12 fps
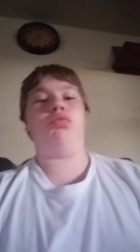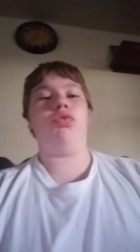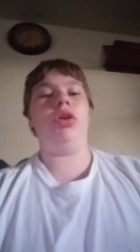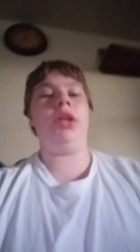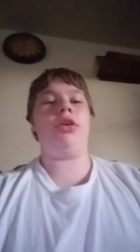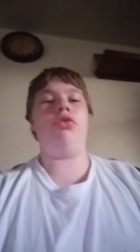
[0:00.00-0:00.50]

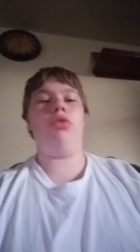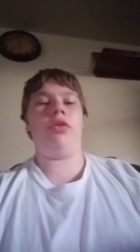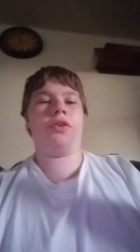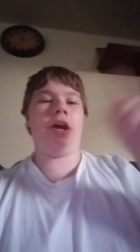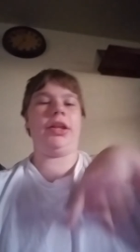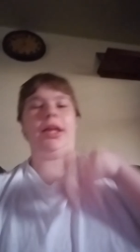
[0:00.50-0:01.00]
really cool.
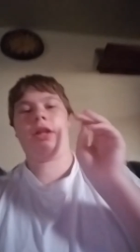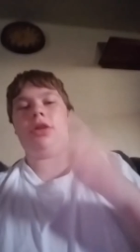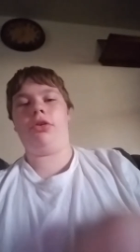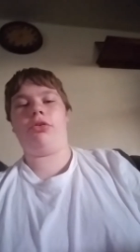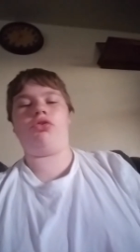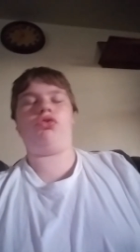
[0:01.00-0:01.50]
It's got like a
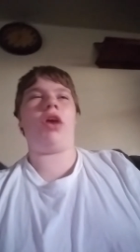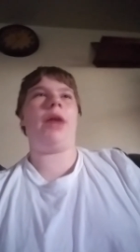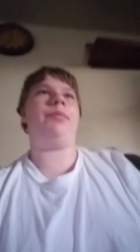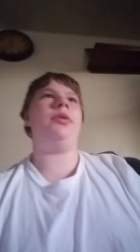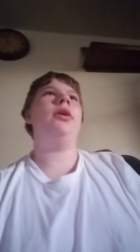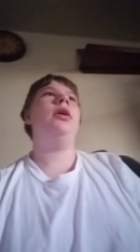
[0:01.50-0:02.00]
little
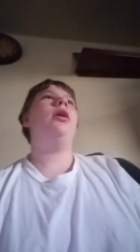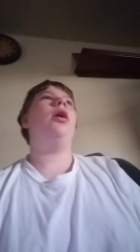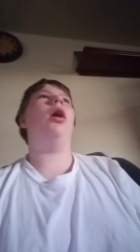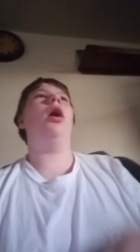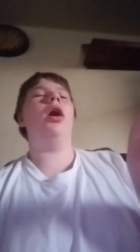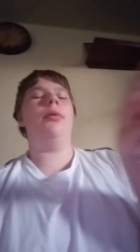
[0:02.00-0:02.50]
stripe
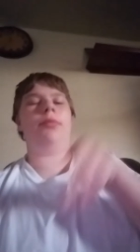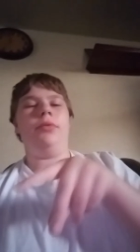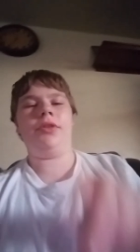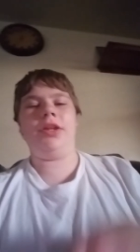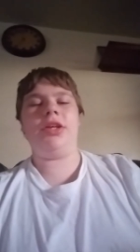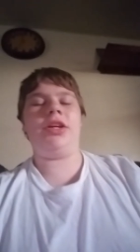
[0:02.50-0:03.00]

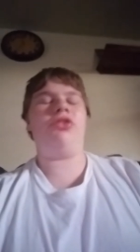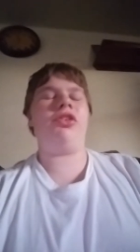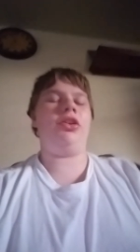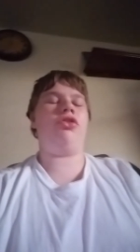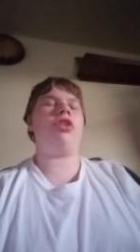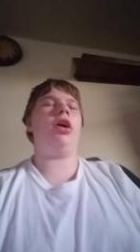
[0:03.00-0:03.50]
um, that you can
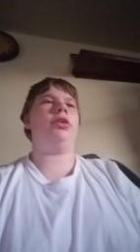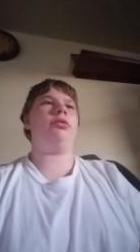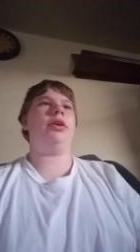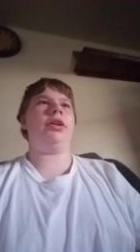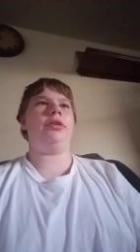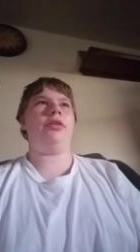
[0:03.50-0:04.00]
change color
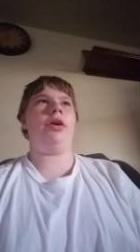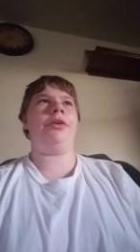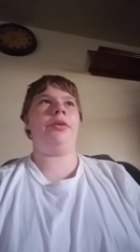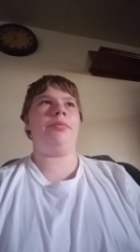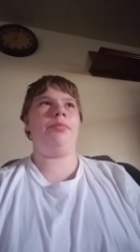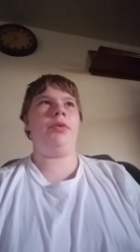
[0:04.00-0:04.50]
on
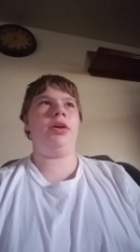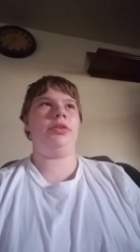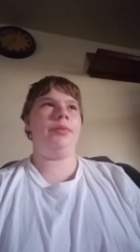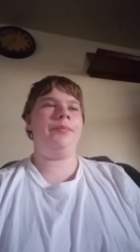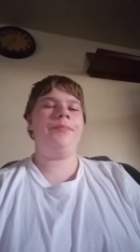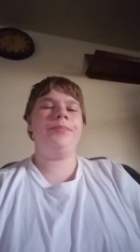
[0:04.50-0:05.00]
on the on the on
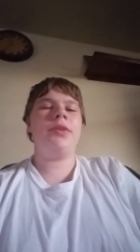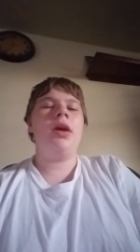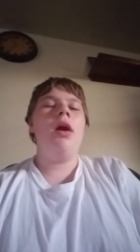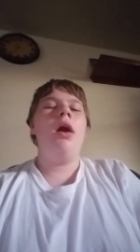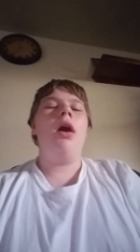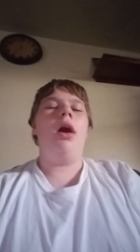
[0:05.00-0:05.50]
the
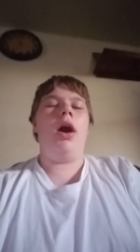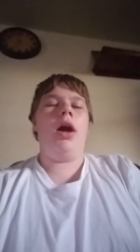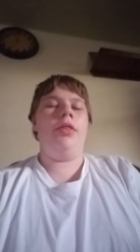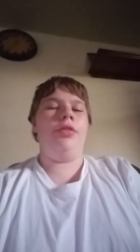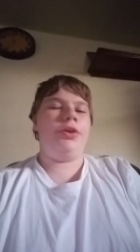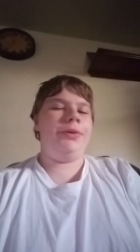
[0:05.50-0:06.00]

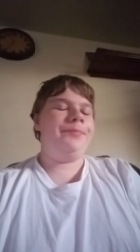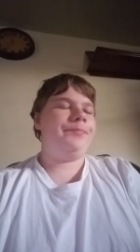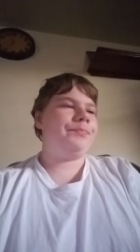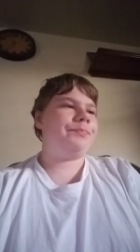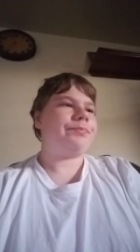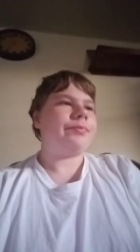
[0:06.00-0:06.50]
on the
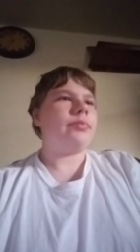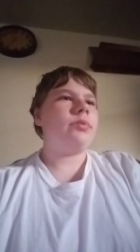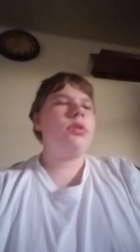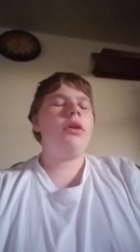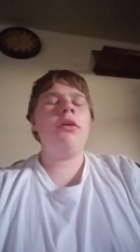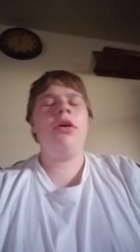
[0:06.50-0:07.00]

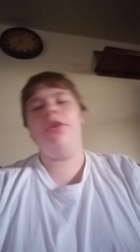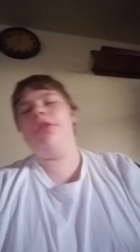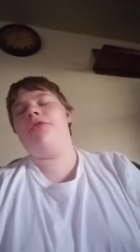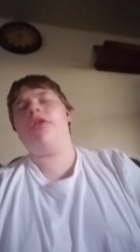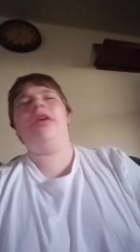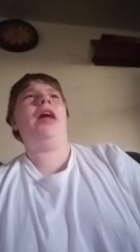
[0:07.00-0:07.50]
on
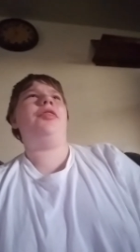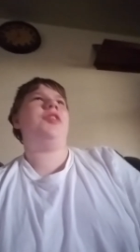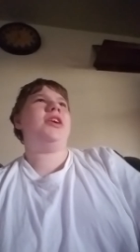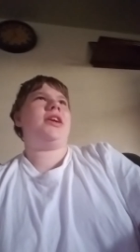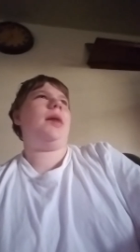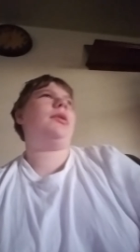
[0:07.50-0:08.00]
the front. I
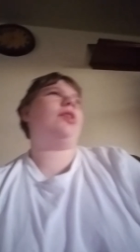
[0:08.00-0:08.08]
think I'm